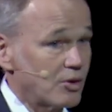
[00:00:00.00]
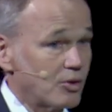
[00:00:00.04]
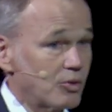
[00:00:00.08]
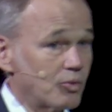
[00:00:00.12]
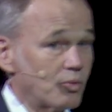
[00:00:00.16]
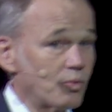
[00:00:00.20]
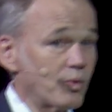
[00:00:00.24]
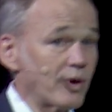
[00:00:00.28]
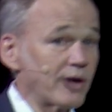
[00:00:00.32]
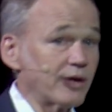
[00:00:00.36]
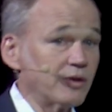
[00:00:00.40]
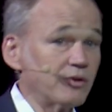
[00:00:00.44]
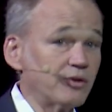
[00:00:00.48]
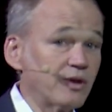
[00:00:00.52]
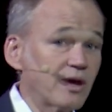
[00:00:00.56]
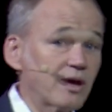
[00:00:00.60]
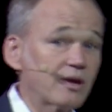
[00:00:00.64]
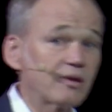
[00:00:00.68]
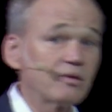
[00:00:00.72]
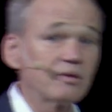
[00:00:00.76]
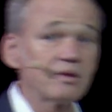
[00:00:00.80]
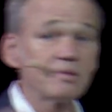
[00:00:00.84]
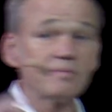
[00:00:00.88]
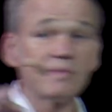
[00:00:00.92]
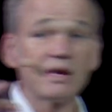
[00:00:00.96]
while not
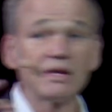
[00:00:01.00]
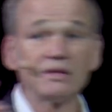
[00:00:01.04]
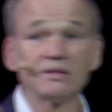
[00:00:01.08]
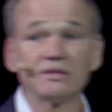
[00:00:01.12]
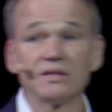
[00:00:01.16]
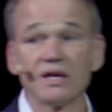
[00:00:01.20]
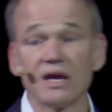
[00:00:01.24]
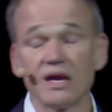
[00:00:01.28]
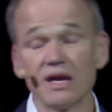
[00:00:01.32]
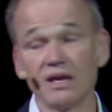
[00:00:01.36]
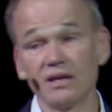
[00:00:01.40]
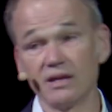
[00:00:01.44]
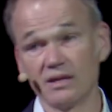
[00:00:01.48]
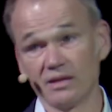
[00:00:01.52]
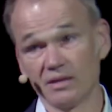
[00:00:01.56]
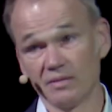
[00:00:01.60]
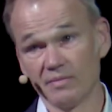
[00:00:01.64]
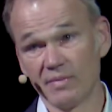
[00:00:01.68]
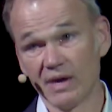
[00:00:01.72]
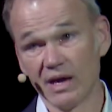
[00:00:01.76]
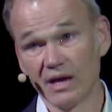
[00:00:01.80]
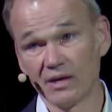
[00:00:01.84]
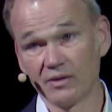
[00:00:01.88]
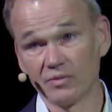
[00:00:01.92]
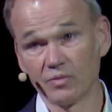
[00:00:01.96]
only maintaining the
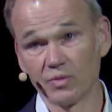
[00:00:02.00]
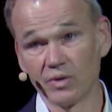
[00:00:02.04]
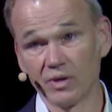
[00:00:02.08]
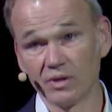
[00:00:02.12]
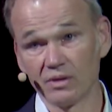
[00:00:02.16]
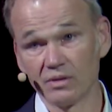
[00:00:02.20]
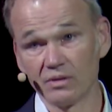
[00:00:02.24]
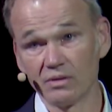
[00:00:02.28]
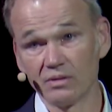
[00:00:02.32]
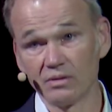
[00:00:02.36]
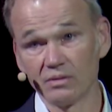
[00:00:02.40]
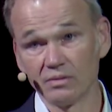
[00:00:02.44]
bandwidth,